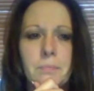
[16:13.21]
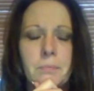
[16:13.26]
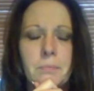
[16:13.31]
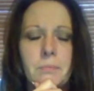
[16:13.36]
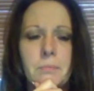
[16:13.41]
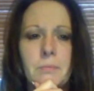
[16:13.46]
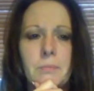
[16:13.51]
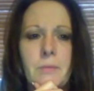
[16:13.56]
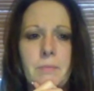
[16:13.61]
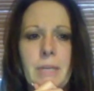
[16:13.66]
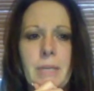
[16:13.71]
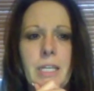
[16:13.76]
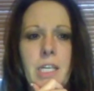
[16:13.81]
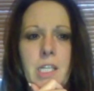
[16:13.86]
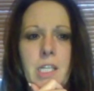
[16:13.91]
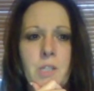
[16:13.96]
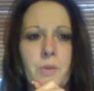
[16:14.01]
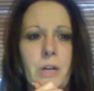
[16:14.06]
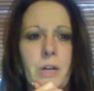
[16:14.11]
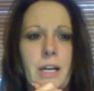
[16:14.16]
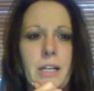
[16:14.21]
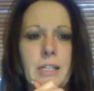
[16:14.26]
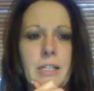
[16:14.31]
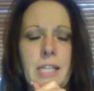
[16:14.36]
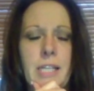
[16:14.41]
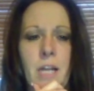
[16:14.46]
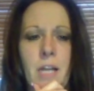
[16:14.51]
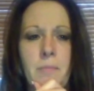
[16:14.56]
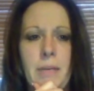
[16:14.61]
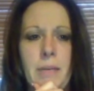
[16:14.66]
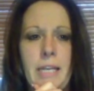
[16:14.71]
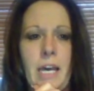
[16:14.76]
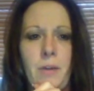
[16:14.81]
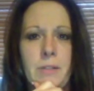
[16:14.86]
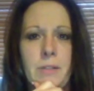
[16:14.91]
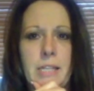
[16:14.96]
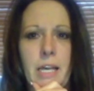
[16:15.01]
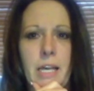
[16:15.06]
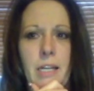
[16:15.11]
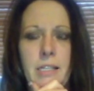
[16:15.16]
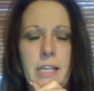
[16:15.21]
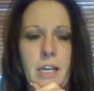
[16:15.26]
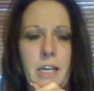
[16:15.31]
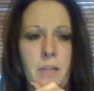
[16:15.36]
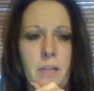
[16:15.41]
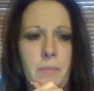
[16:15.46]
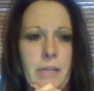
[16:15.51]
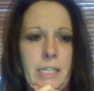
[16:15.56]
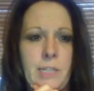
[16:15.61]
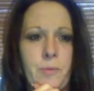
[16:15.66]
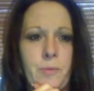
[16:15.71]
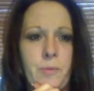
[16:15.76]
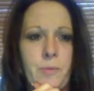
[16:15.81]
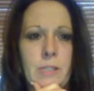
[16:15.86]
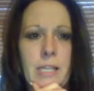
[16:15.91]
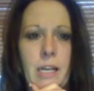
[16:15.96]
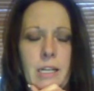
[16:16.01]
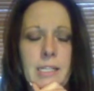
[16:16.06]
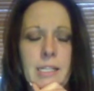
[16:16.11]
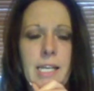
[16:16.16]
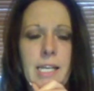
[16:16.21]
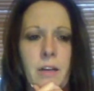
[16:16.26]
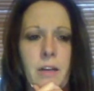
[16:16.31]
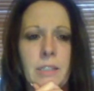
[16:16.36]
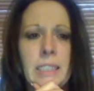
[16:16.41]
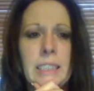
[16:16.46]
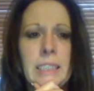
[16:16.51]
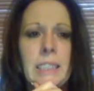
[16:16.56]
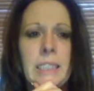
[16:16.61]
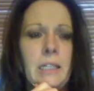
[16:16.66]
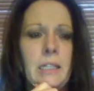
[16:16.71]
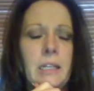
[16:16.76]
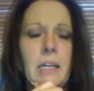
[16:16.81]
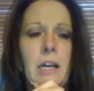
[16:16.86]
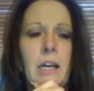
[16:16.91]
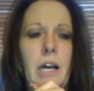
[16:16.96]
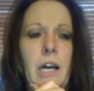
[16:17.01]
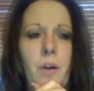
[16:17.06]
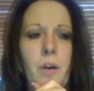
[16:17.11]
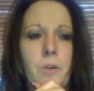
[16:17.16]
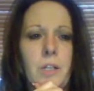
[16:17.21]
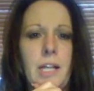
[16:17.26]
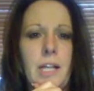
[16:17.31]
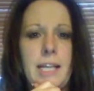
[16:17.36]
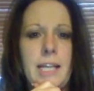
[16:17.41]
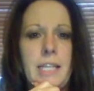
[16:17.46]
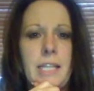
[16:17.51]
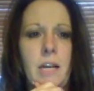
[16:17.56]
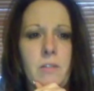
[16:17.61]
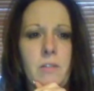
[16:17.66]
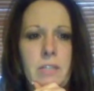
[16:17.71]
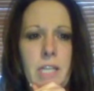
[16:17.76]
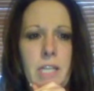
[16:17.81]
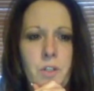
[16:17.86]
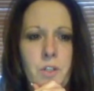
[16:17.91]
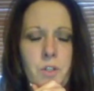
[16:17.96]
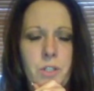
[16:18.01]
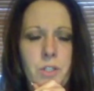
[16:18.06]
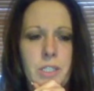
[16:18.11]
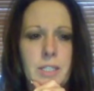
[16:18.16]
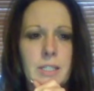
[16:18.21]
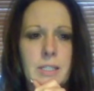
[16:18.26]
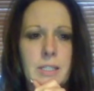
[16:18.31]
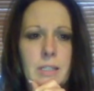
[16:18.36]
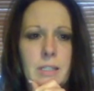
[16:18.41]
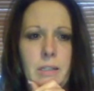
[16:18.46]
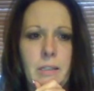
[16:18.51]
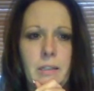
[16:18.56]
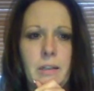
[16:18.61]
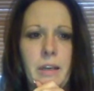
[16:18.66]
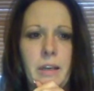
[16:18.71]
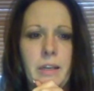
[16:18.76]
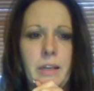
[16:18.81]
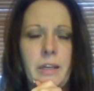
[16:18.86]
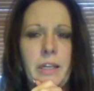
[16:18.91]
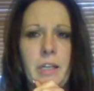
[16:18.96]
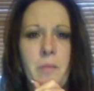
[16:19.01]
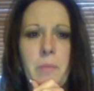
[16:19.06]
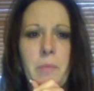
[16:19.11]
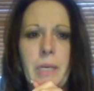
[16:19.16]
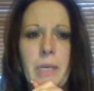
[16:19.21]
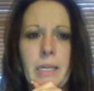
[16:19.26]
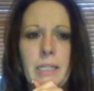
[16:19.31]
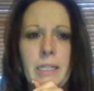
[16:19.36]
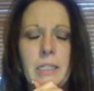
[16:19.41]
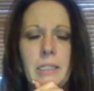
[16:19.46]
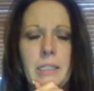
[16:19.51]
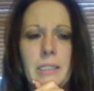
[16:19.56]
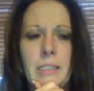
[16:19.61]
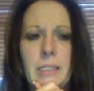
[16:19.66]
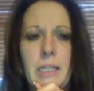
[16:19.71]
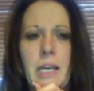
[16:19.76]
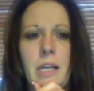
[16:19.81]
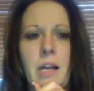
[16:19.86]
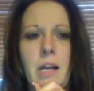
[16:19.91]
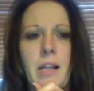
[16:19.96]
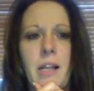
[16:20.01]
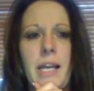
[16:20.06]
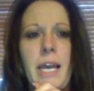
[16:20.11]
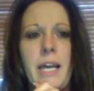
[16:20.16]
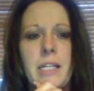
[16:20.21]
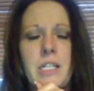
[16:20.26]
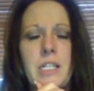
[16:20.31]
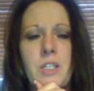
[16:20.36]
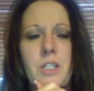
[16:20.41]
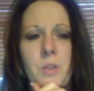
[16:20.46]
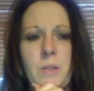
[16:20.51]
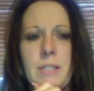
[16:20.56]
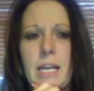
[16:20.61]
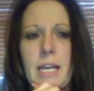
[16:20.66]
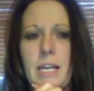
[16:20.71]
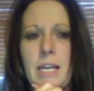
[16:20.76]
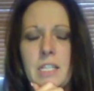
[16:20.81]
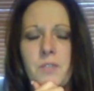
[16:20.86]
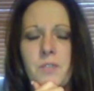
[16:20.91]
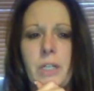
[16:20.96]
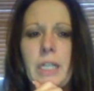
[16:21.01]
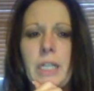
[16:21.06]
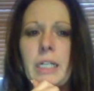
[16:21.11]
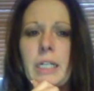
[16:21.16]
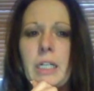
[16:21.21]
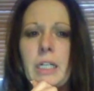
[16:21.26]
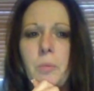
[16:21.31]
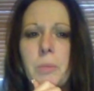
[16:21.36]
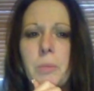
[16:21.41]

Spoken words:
My kids were out of town, my dad was out of town, my husband was out of town. I realized how dangerous it could have been, and all I had to do was ask for help.